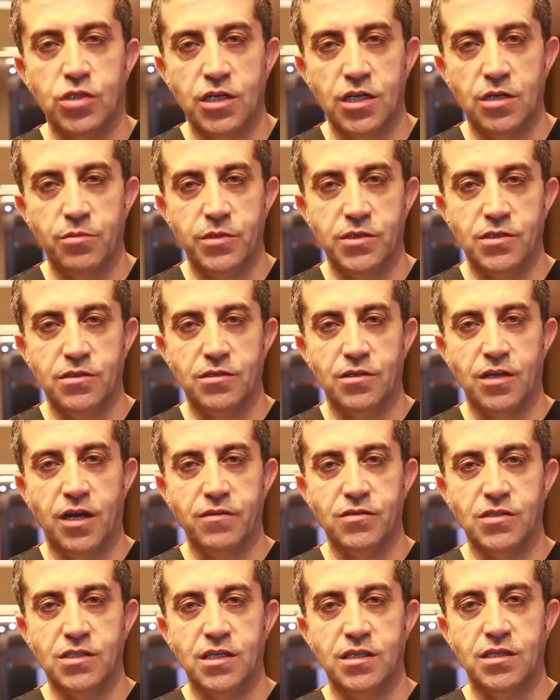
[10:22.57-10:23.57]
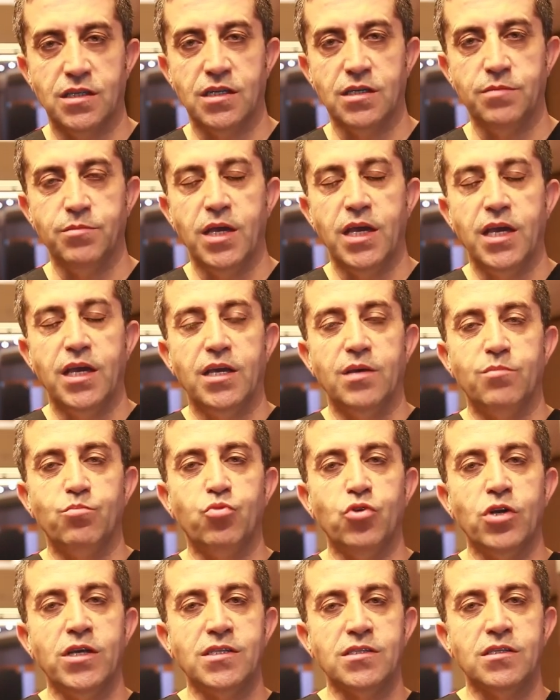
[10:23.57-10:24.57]
the anesthetic fluid comes
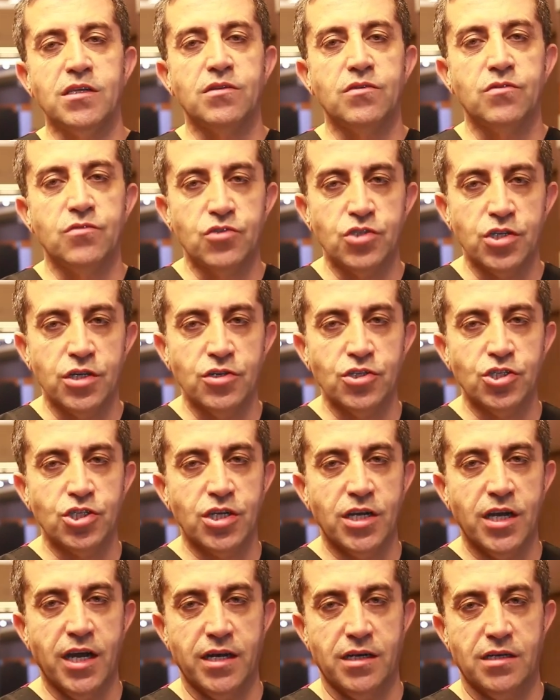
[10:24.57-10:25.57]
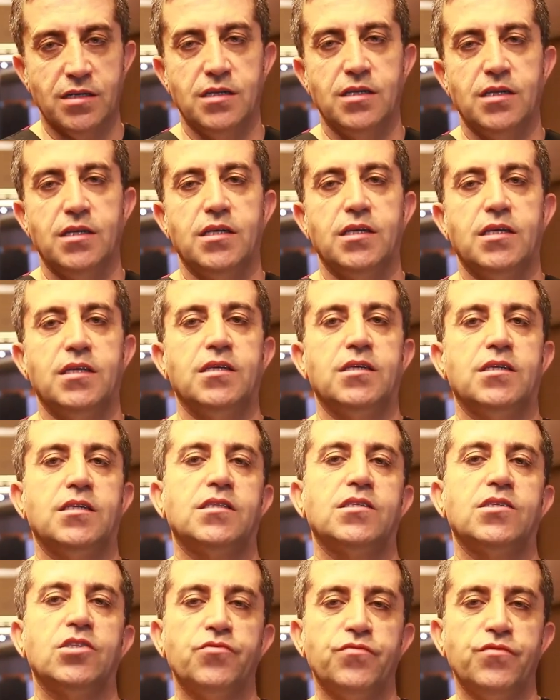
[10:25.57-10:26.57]
out of the pores of
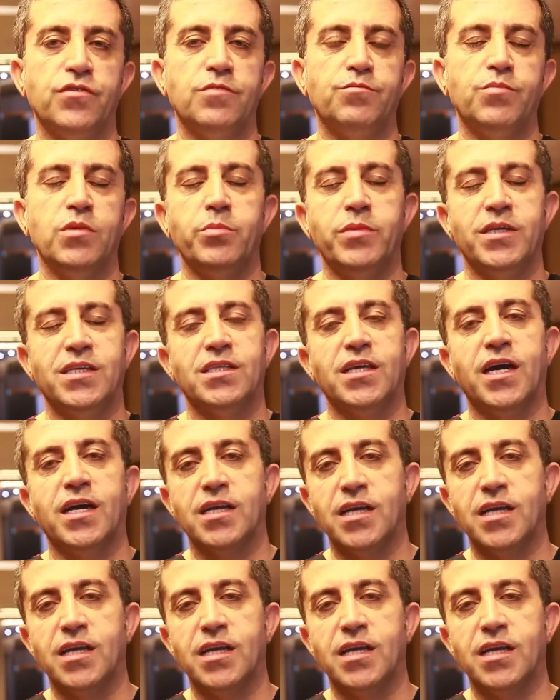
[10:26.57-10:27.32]
the donor area.